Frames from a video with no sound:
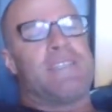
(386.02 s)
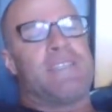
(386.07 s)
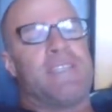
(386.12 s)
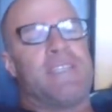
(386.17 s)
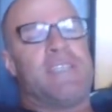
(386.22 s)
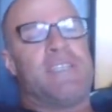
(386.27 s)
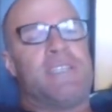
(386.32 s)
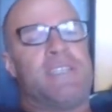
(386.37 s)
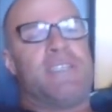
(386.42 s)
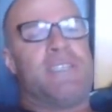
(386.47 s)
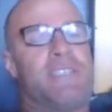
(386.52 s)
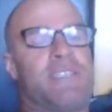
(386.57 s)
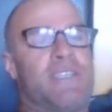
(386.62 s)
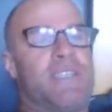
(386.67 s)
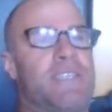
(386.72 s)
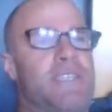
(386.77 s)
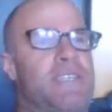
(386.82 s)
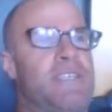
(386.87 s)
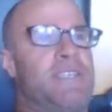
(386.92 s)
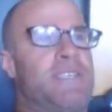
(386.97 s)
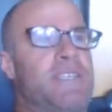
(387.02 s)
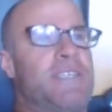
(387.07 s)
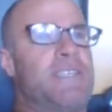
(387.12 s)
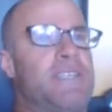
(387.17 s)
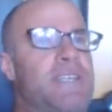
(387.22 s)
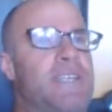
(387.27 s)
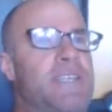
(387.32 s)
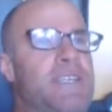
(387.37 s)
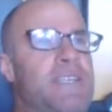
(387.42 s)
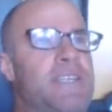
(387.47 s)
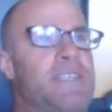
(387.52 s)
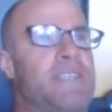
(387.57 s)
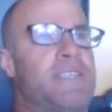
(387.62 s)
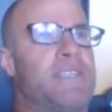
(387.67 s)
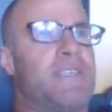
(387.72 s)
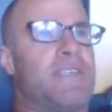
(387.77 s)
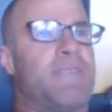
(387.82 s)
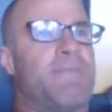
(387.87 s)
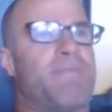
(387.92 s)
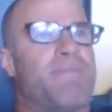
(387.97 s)
is this isn't
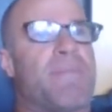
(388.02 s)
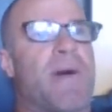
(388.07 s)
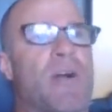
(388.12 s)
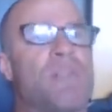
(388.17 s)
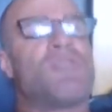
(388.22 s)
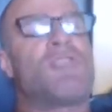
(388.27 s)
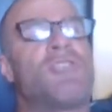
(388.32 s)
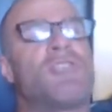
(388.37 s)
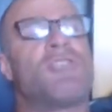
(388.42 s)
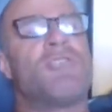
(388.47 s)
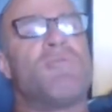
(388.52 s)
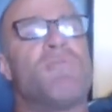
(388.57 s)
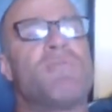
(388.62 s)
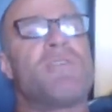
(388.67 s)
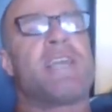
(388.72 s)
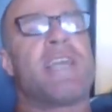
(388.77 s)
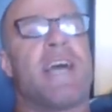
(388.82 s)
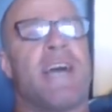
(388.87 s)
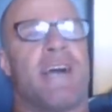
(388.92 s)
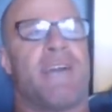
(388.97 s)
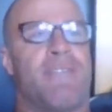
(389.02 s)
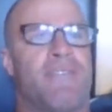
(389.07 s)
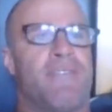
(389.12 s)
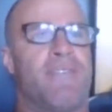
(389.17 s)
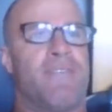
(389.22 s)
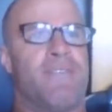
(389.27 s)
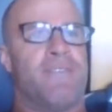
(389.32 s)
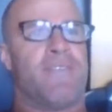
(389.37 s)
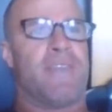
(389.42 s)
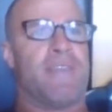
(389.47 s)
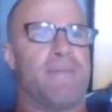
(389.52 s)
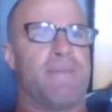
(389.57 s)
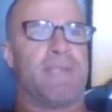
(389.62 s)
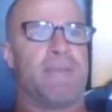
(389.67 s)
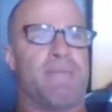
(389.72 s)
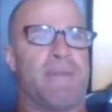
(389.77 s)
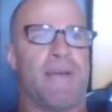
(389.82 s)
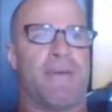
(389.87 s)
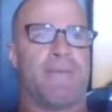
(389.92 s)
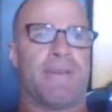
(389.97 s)
an emotional Carlton team
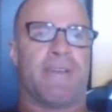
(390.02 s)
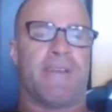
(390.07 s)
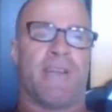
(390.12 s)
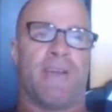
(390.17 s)
at the moment.